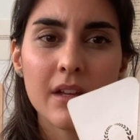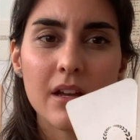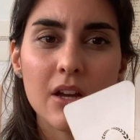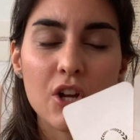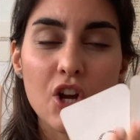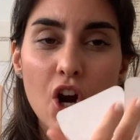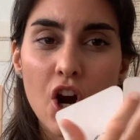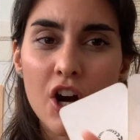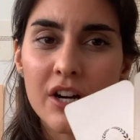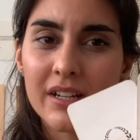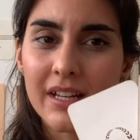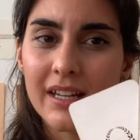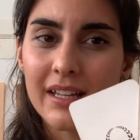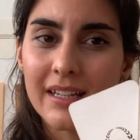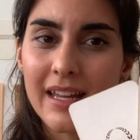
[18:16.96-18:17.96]

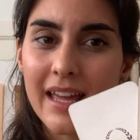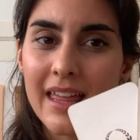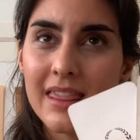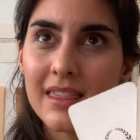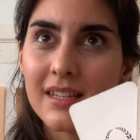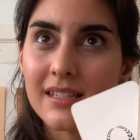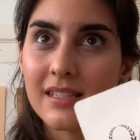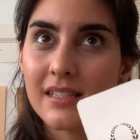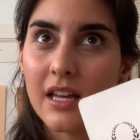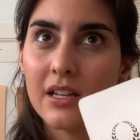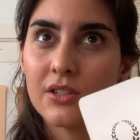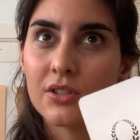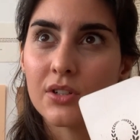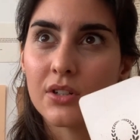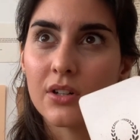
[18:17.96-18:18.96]
guarded in the
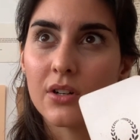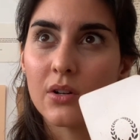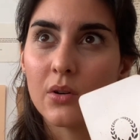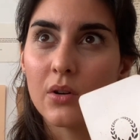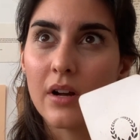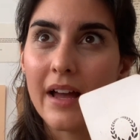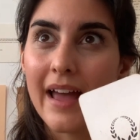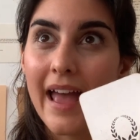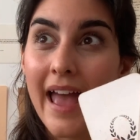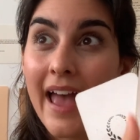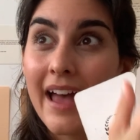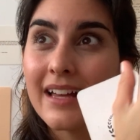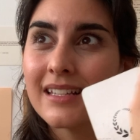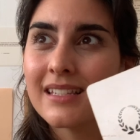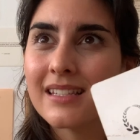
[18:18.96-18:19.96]
center
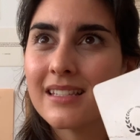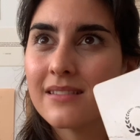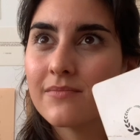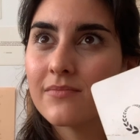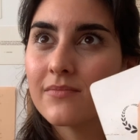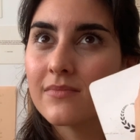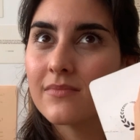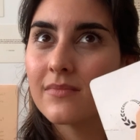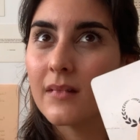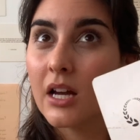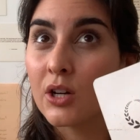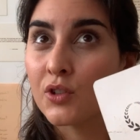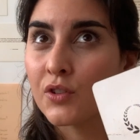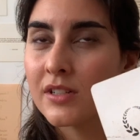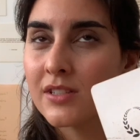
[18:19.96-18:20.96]
as a
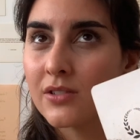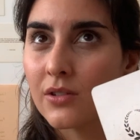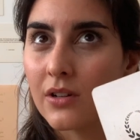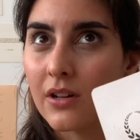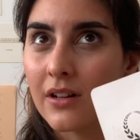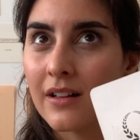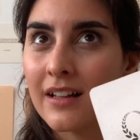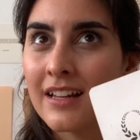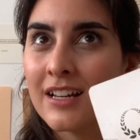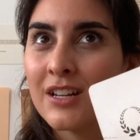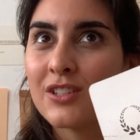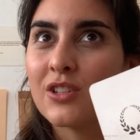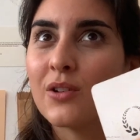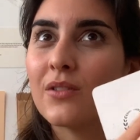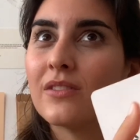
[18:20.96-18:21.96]
crystal.
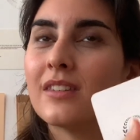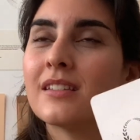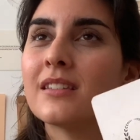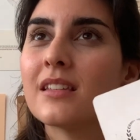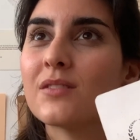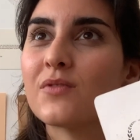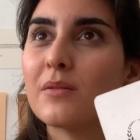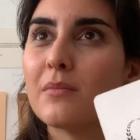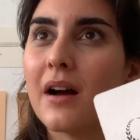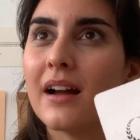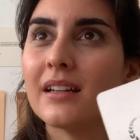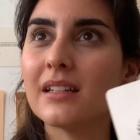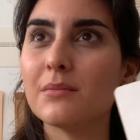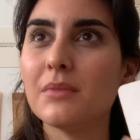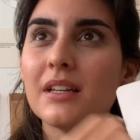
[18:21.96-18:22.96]
So this is
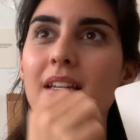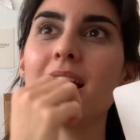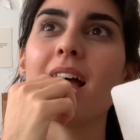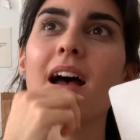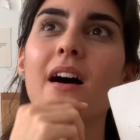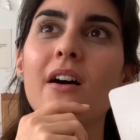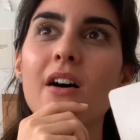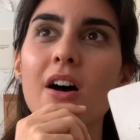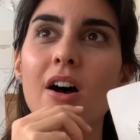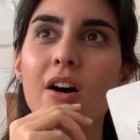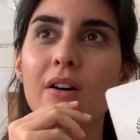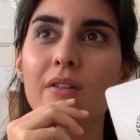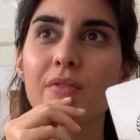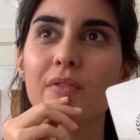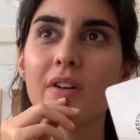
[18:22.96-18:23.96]
reminding me now
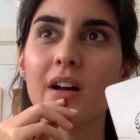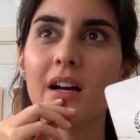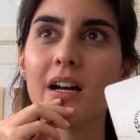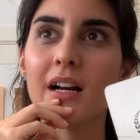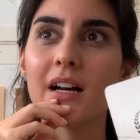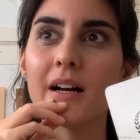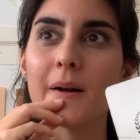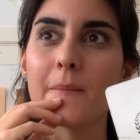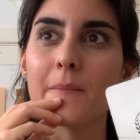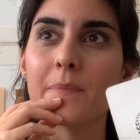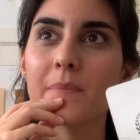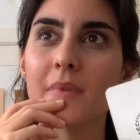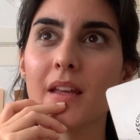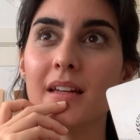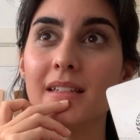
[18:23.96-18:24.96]
of
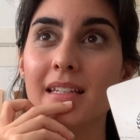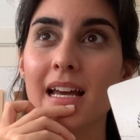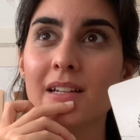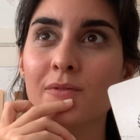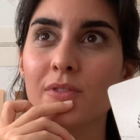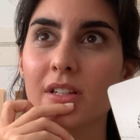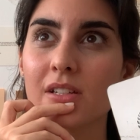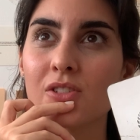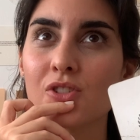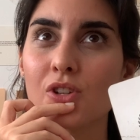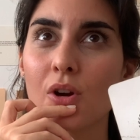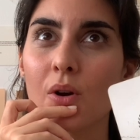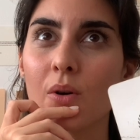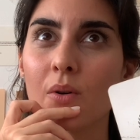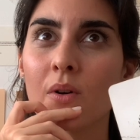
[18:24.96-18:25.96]
a Netflix
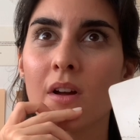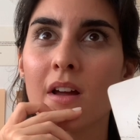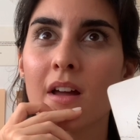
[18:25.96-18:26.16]
show